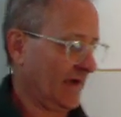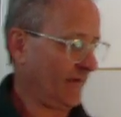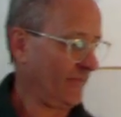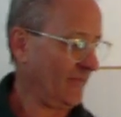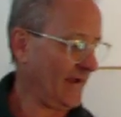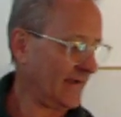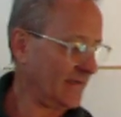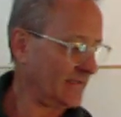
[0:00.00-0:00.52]

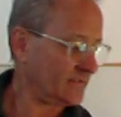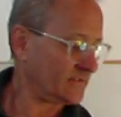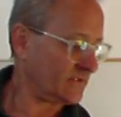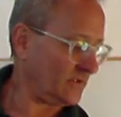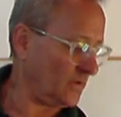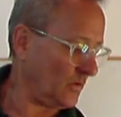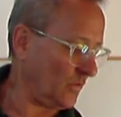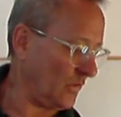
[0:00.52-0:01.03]
And that
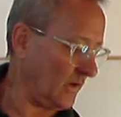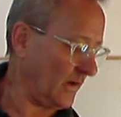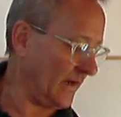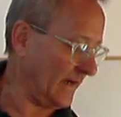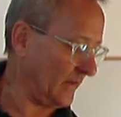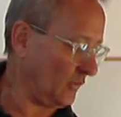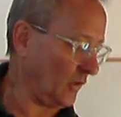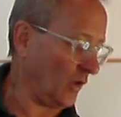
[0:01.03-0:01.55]

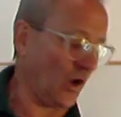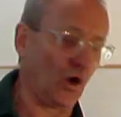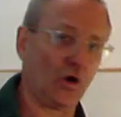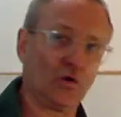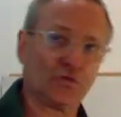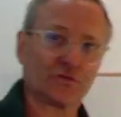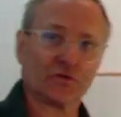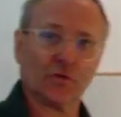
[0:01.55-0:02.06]
I will
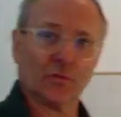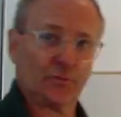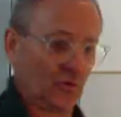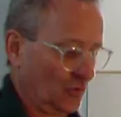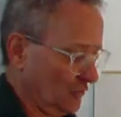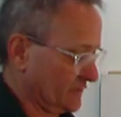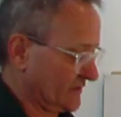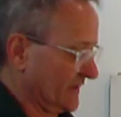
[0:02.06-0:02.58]
also
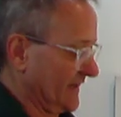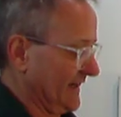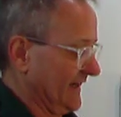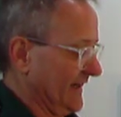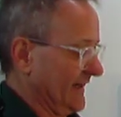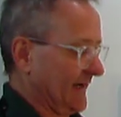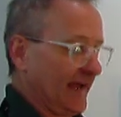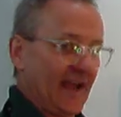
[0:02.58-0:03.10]
put
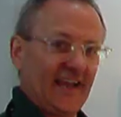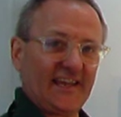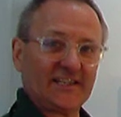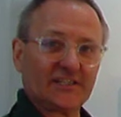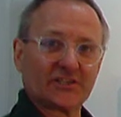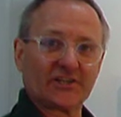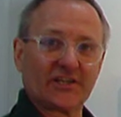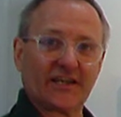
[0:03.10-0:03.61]
in
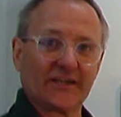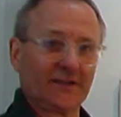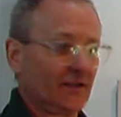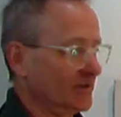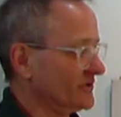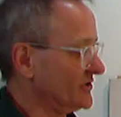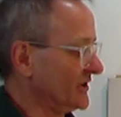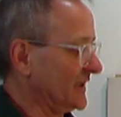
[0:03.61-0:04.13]
a tin
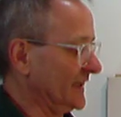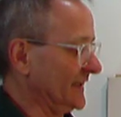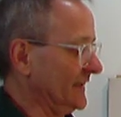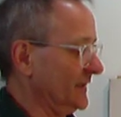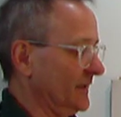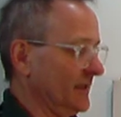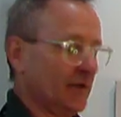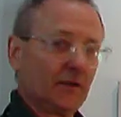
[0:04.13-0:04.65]
to
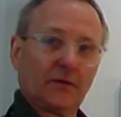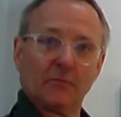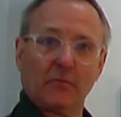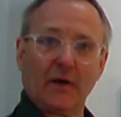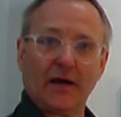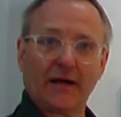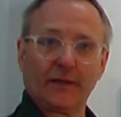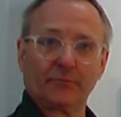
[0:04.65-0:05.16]
clean
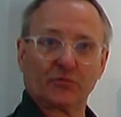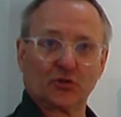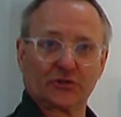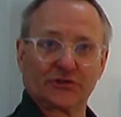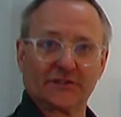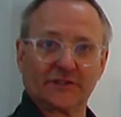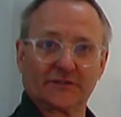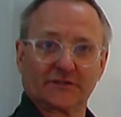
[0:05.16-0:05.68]
my
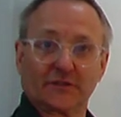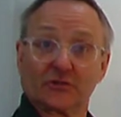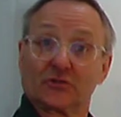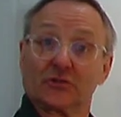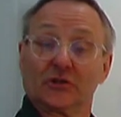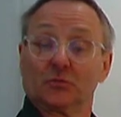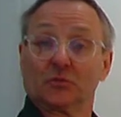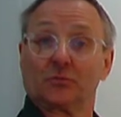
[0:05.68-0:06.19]
brushes, so
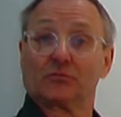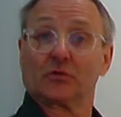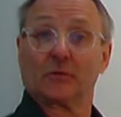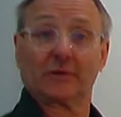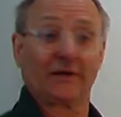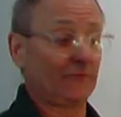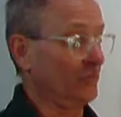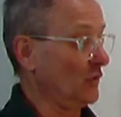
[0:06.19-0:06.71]
you would
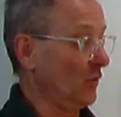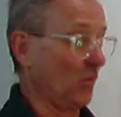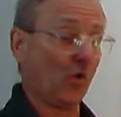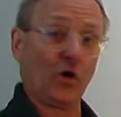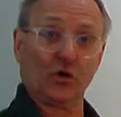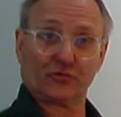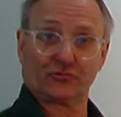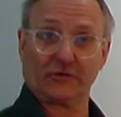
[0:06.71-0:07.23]
probably have your
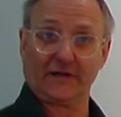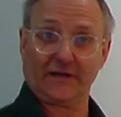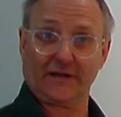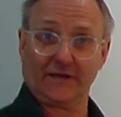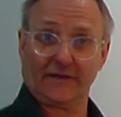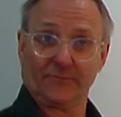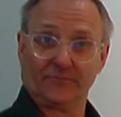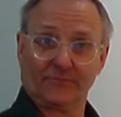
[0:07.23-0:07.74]
water in
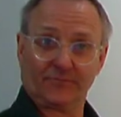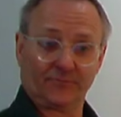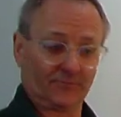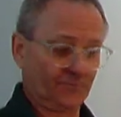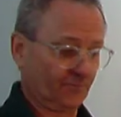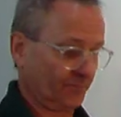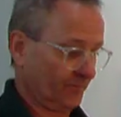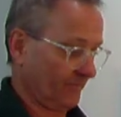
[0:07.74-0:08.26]
here.
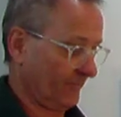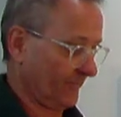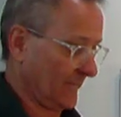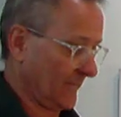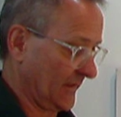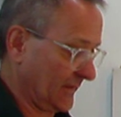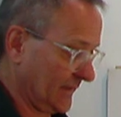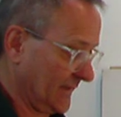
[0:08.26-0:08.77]

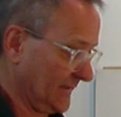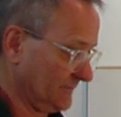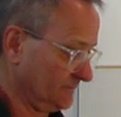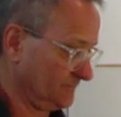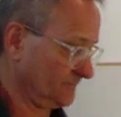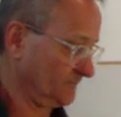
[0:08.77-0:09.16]
Okay.